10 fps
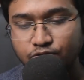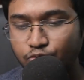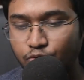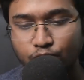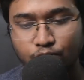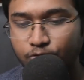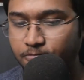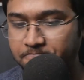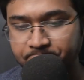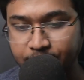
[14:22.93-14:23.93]

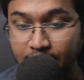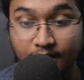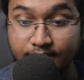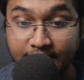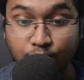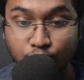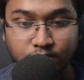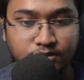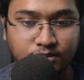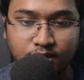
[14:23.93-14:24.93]
So yeah, that
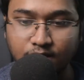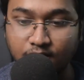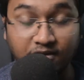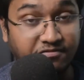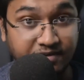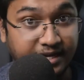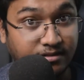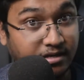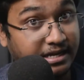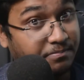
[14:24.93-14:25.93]
was a tough
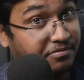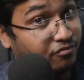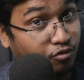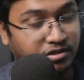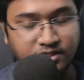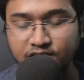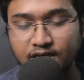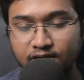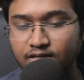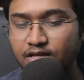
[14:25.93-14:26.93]
day, the day before the
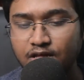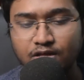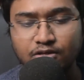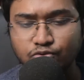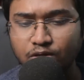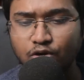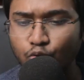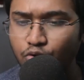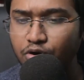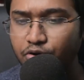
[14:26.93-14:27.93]
GRE. So I
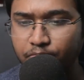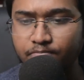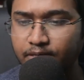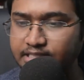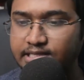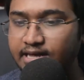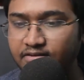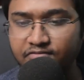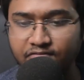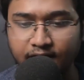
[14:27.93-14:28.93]
cooled
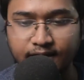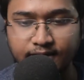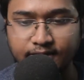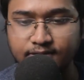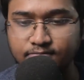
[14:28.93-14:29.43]
myself, I